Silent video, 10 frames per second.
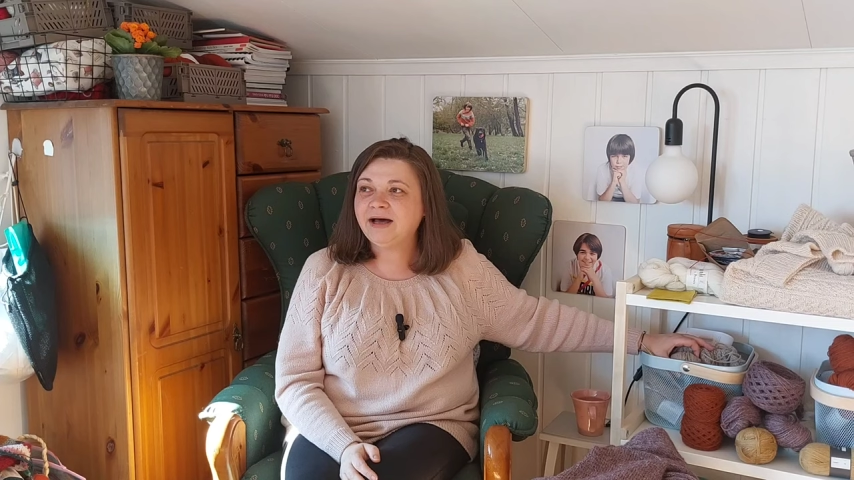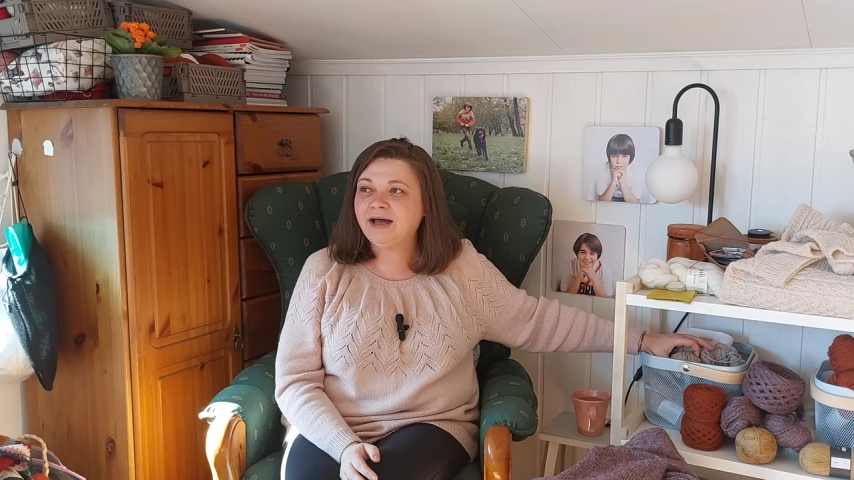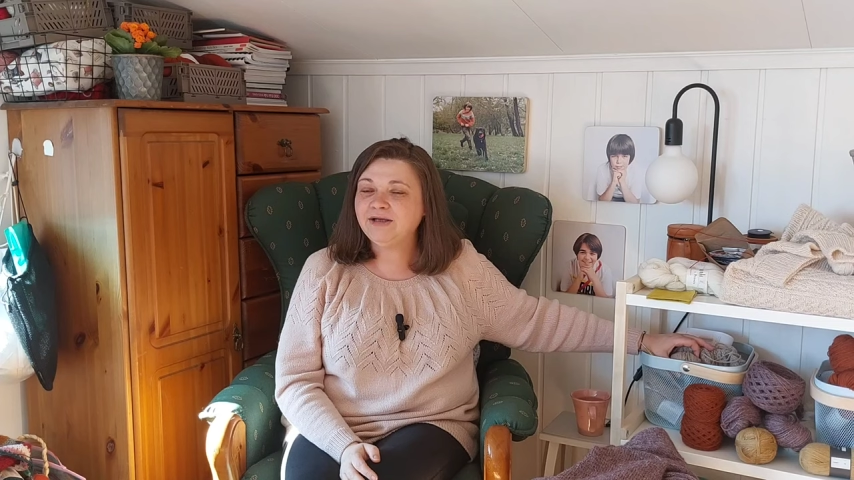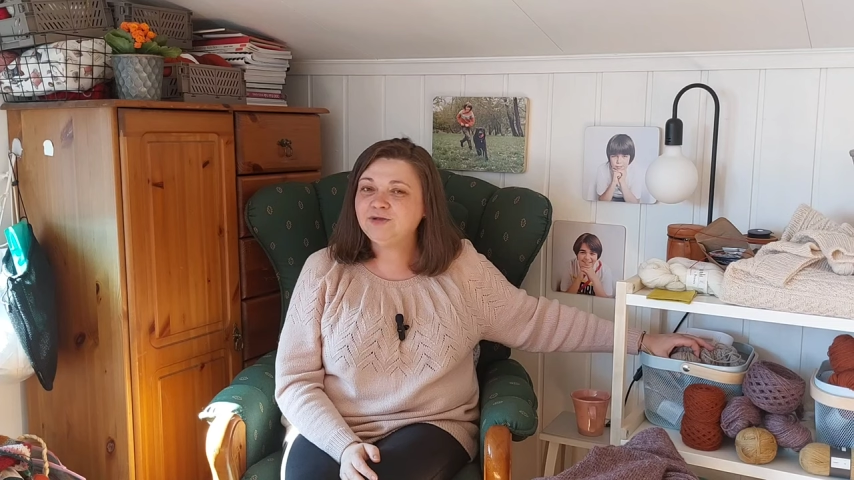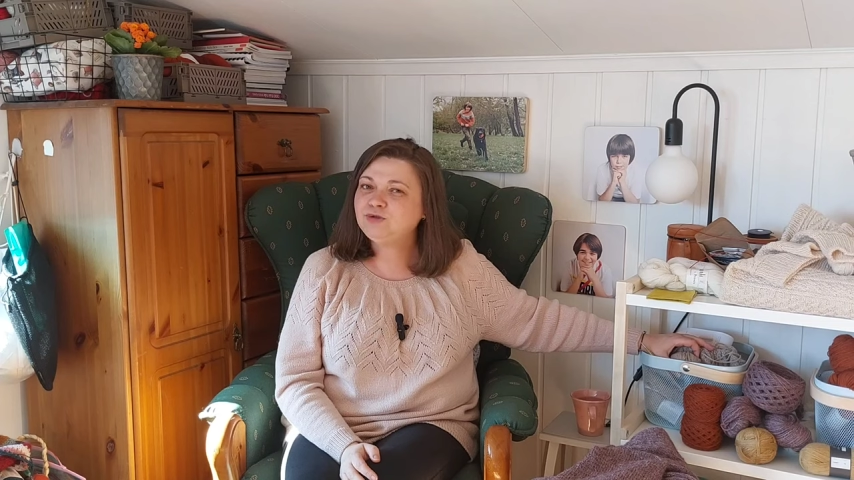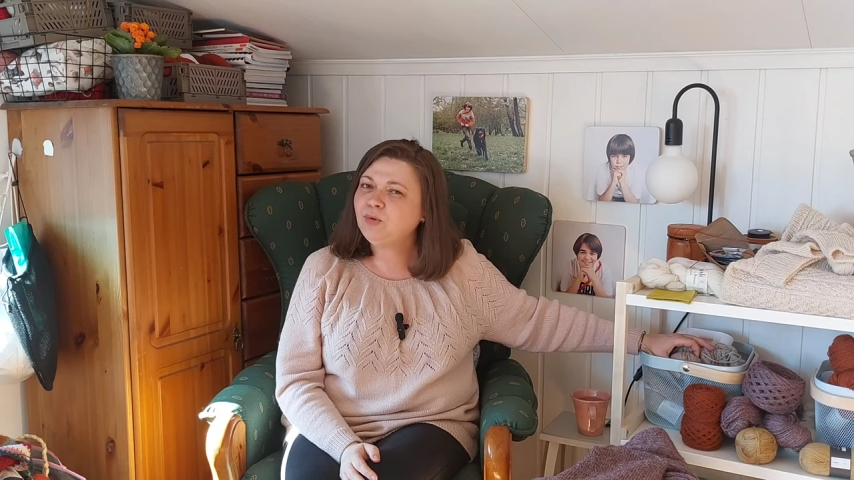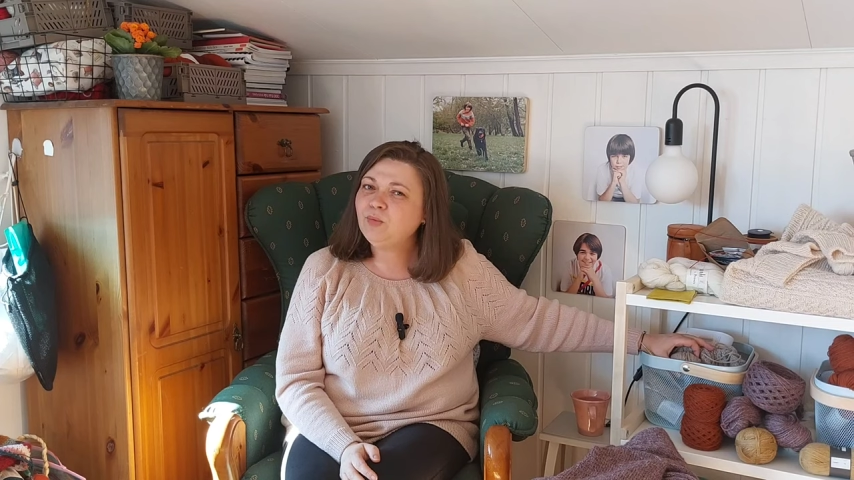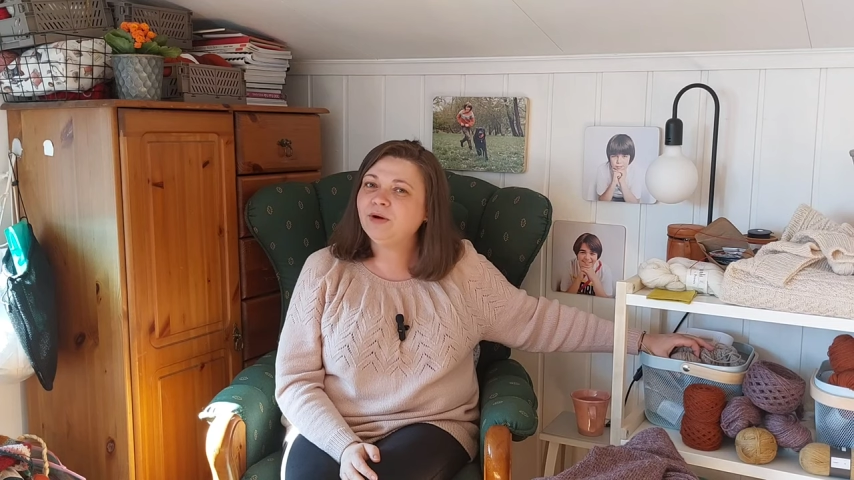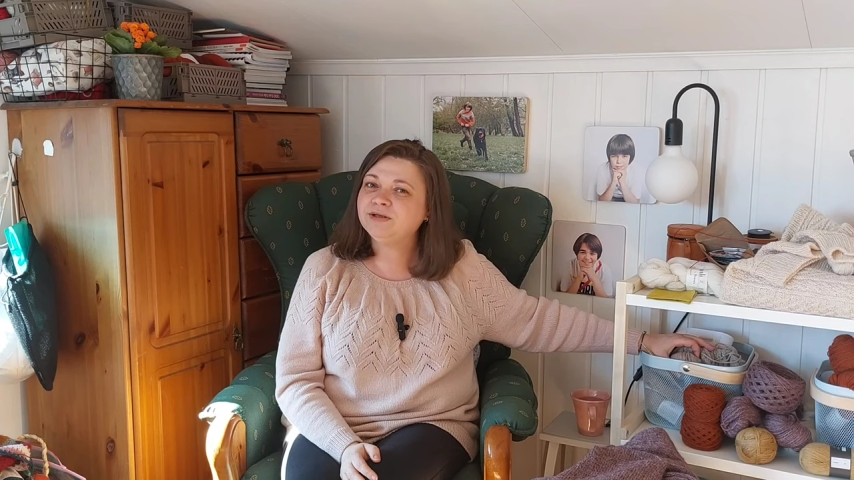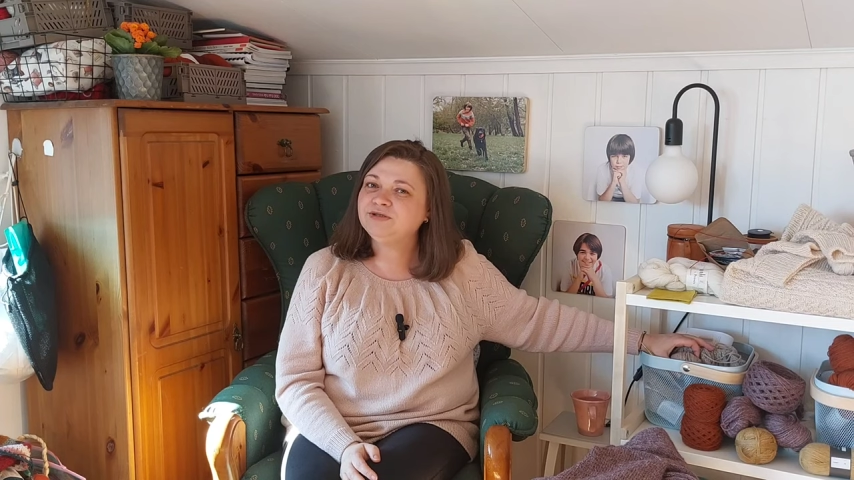I
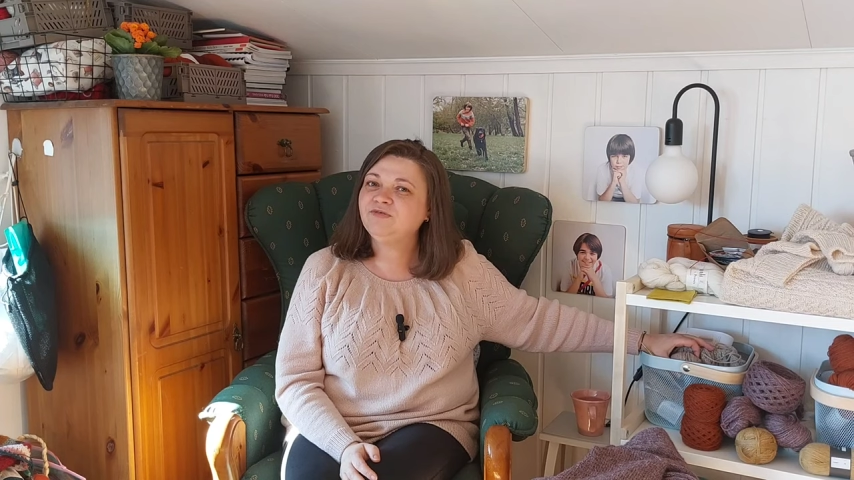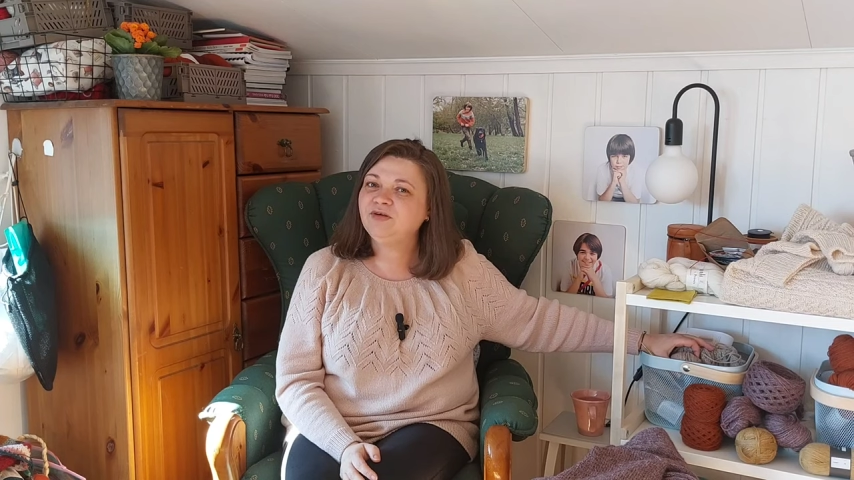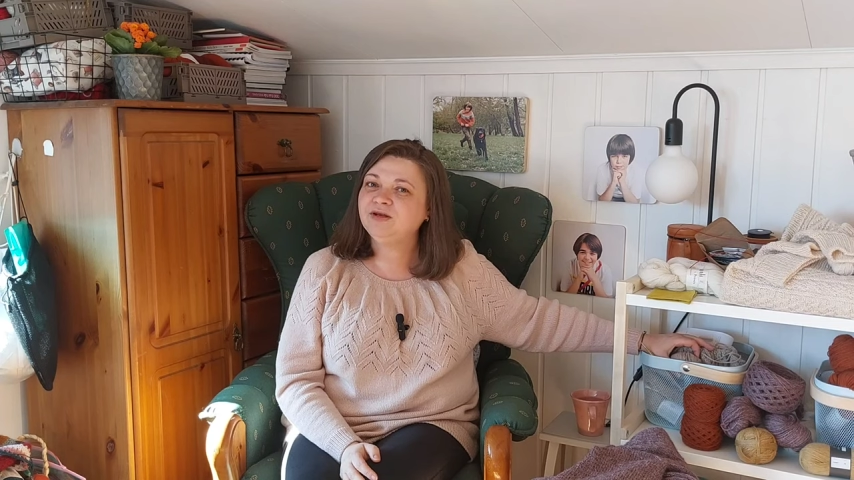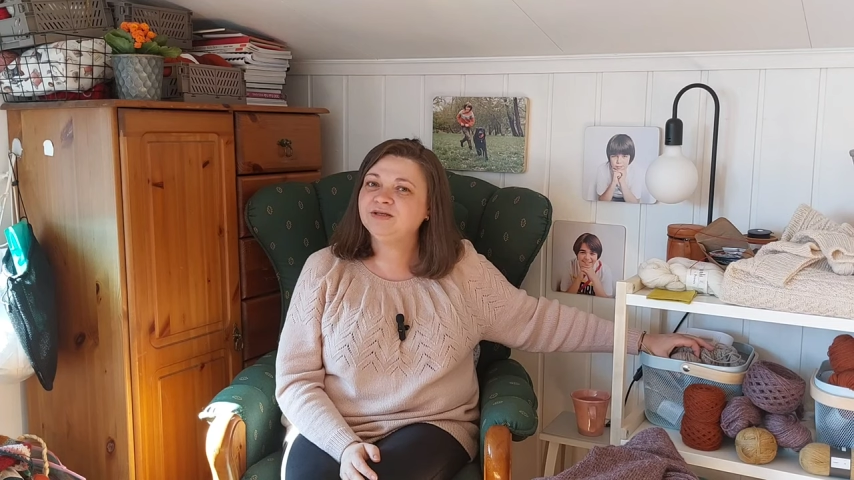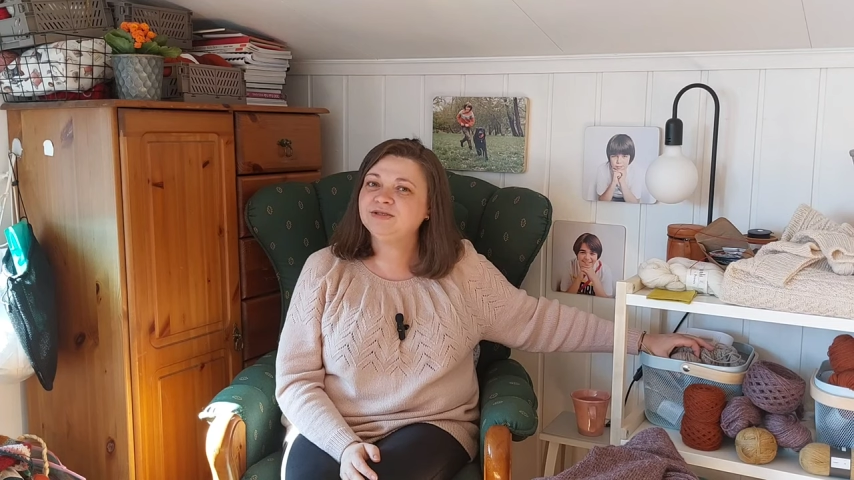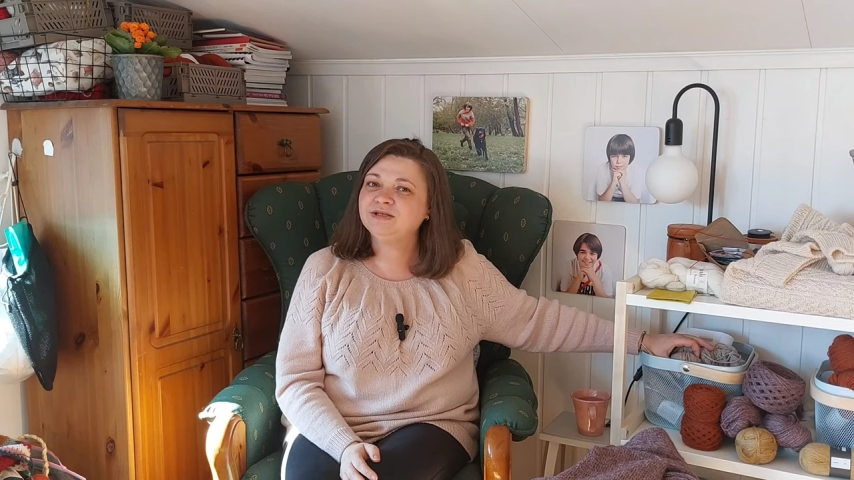don't want to finish